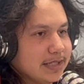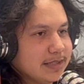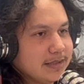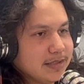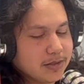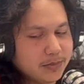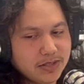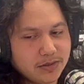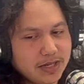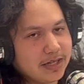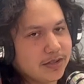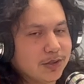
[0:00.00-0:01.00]
we don't
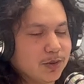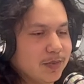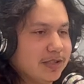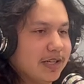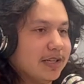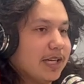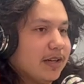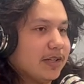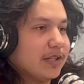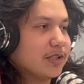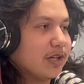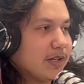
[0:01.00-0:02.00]
got to just be sitting down
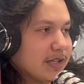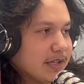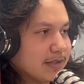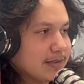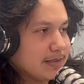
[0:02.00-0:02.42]
here talking. We